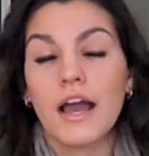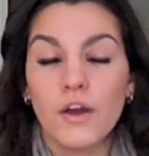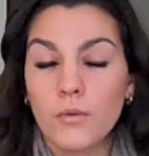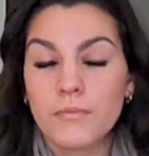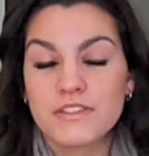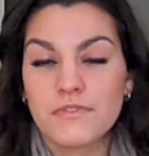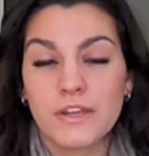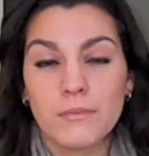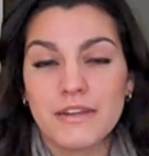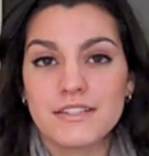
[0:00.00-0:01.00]
I hope this
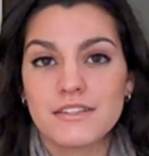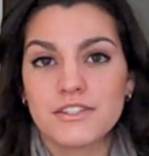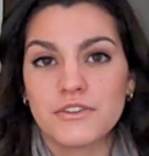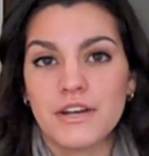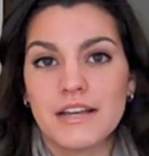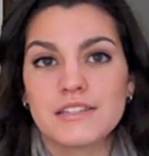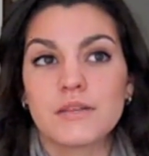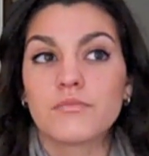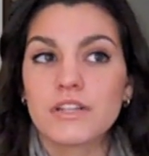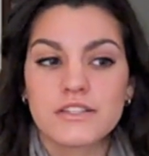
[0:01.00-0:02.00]
video made sense to you
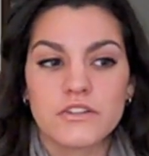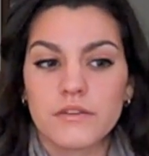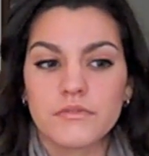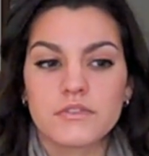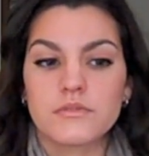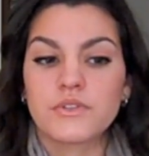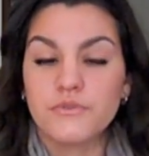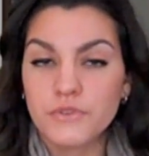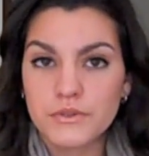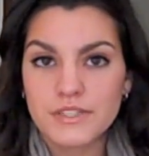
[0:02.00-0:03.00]
guys. I'm really sorry if this was
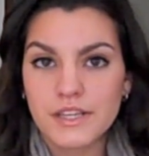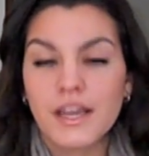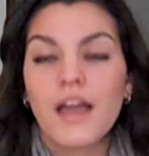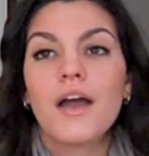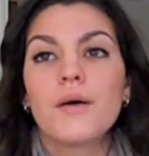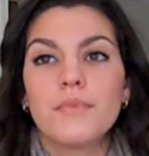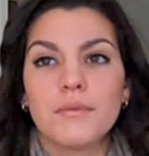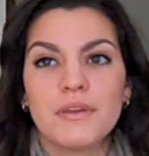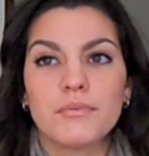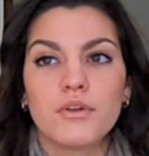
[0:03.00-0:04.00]
confusing,
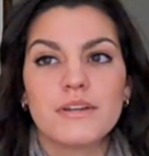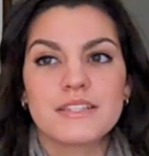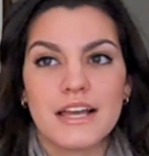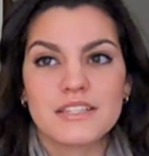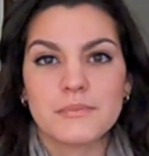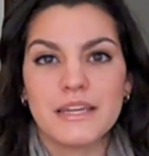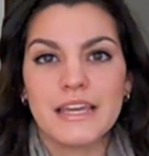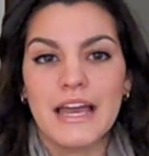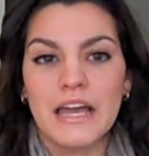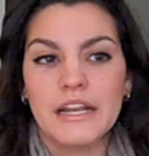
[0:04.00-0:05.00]
but people always ask
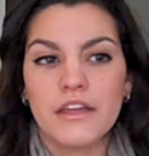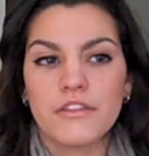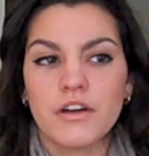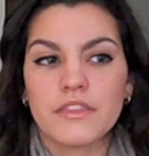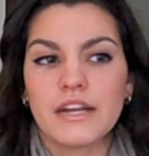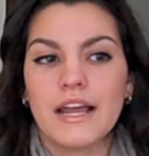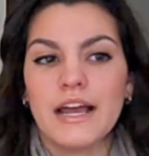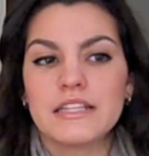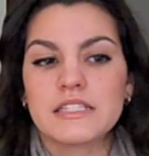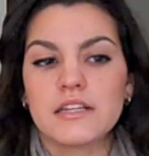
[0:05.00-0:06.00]
me, and I thought that I
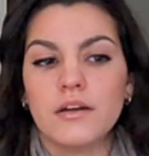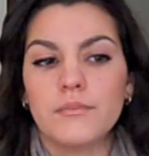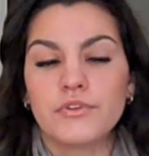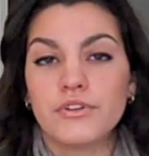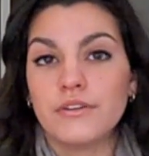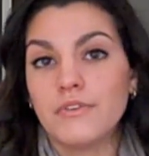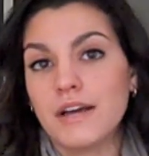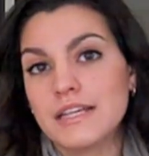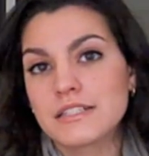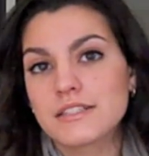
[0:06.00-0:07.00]
had some good
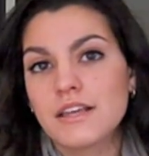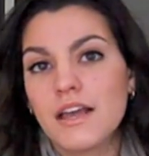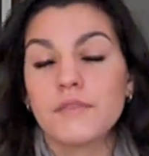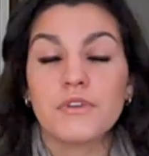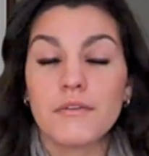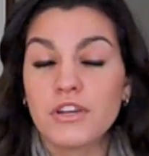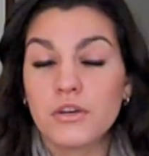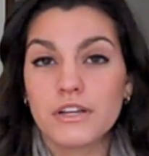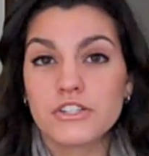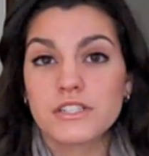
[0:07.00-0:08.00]
advice. If you have
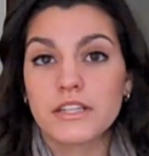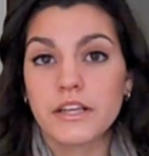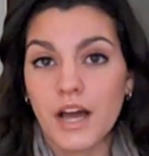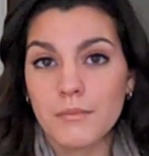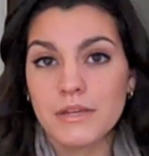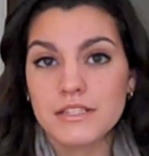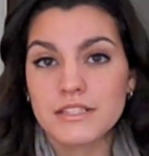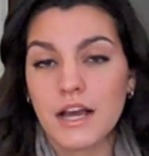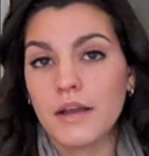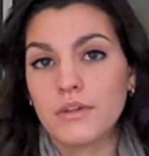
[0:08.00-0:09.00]
any questions in the
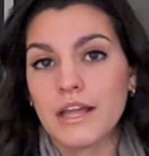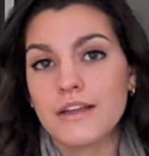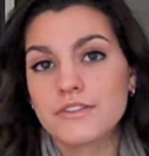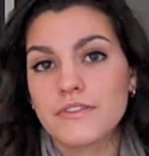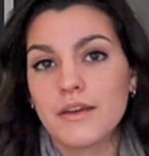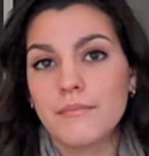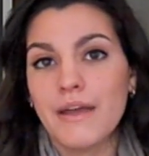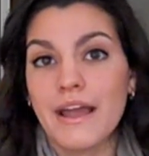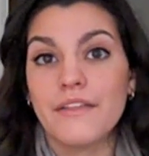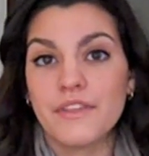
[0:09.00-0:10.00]
comments, I will answer
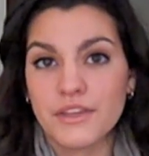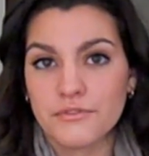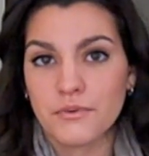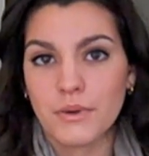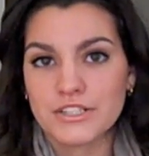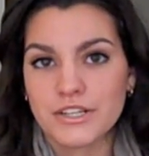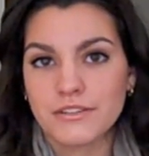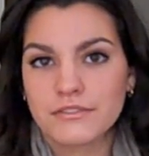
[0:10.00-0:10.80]
them, and thank you for watching.